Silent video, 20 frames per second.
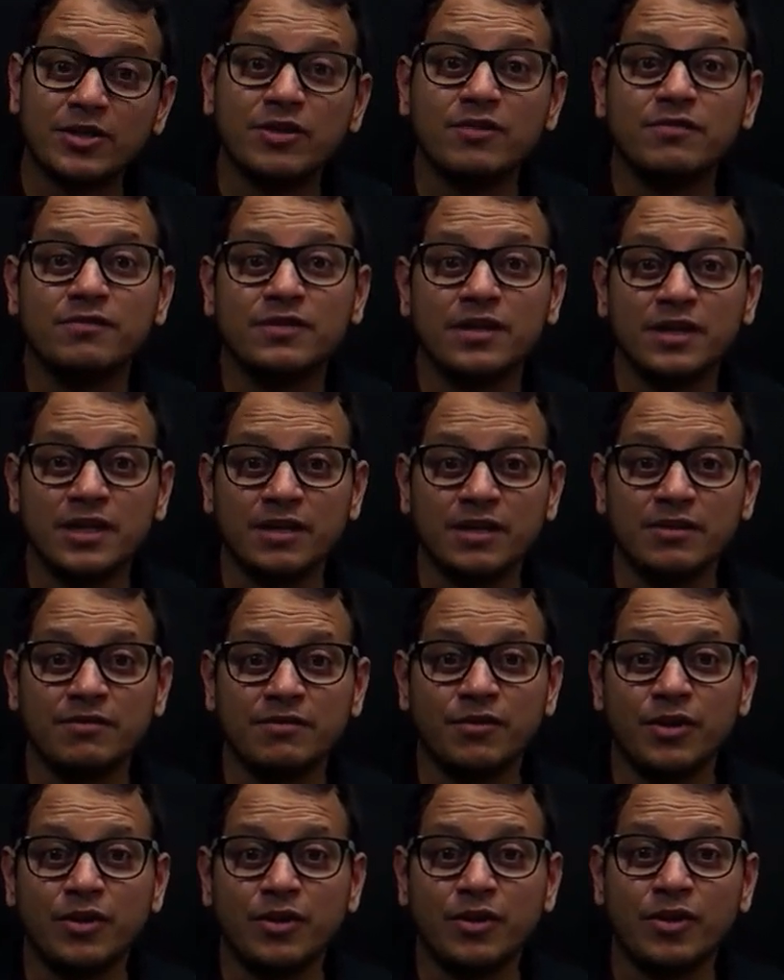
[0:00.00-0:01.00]
the rainfall
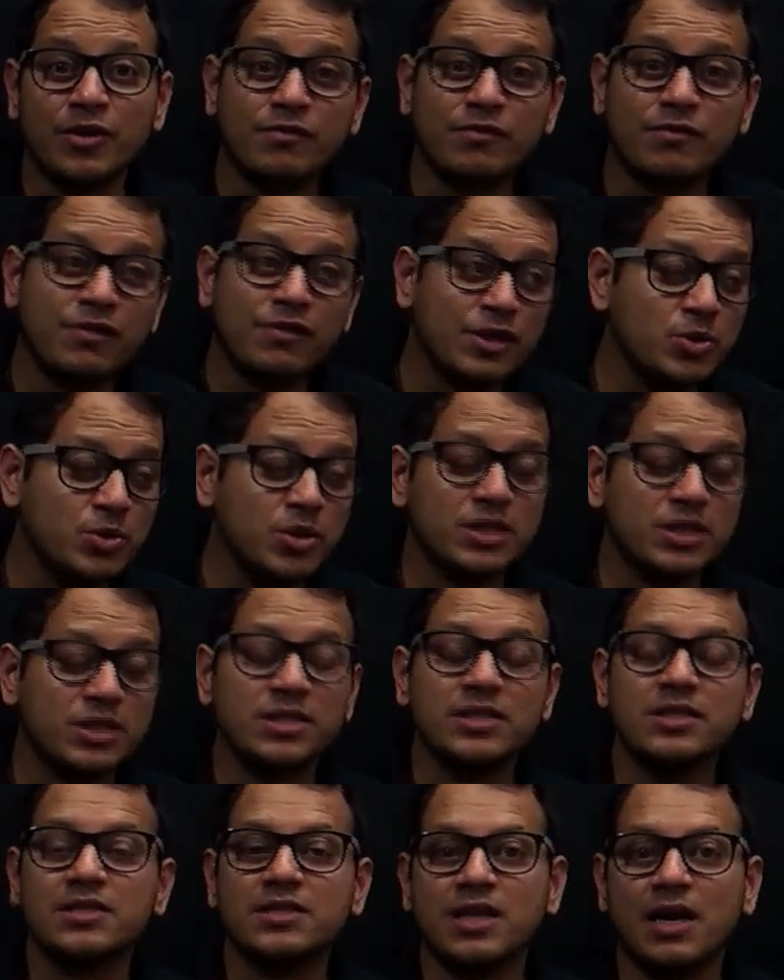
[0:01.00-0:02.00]
or fluctuations
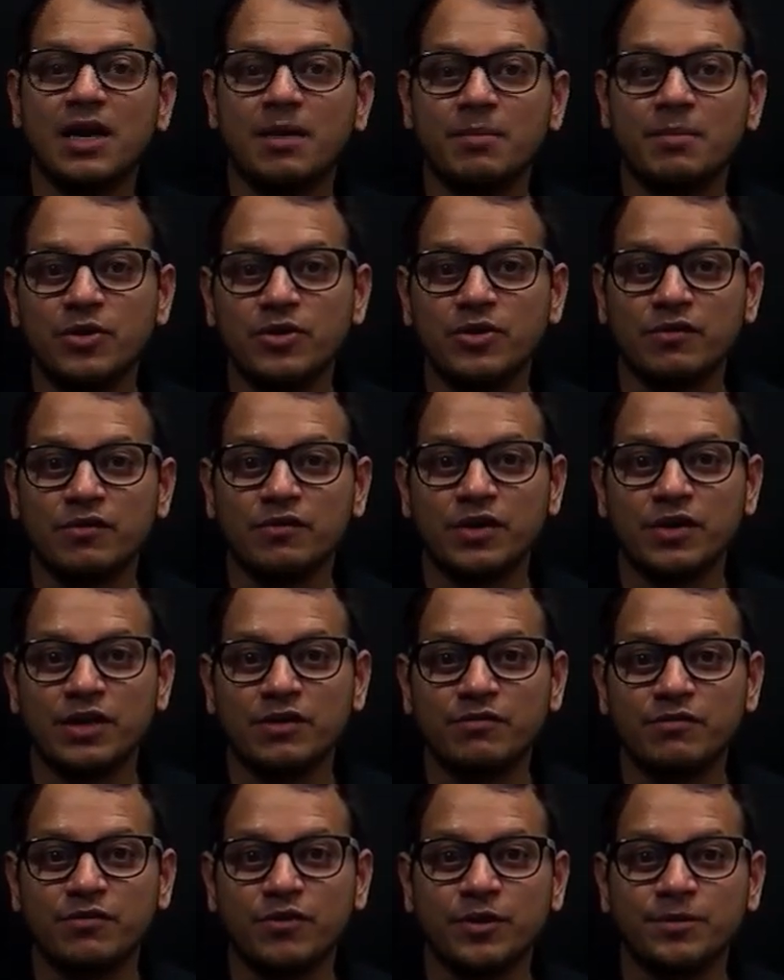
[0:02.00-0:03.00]
in the amount of rainfall,